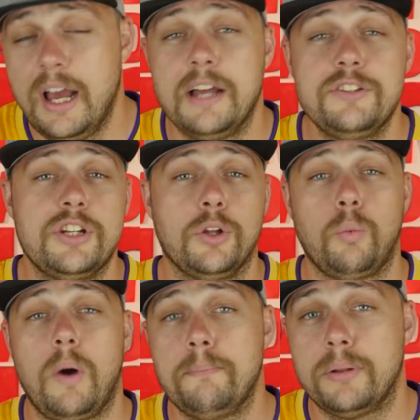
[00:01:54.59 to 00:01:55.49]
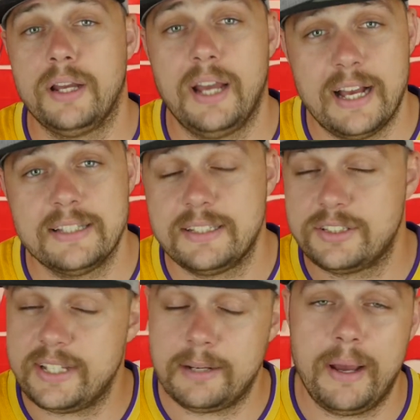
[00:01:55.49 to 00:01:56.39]
until one player has
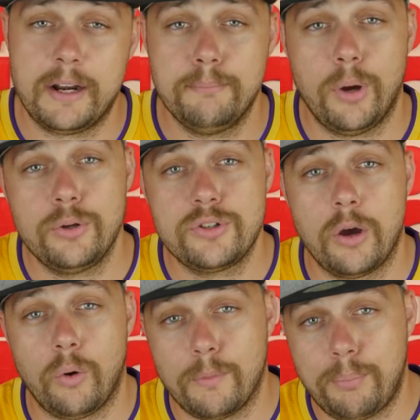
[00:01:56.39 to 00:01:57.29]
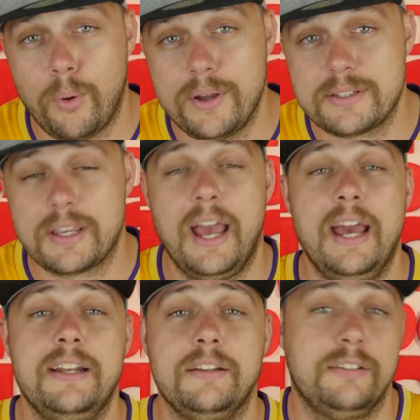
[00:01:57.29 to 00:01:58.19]
this set amount of mojo or points
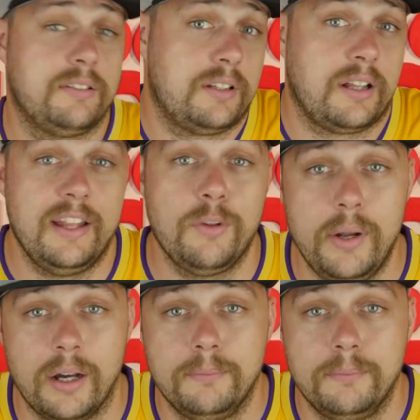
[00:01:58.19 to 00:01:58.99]
and is declared the winner.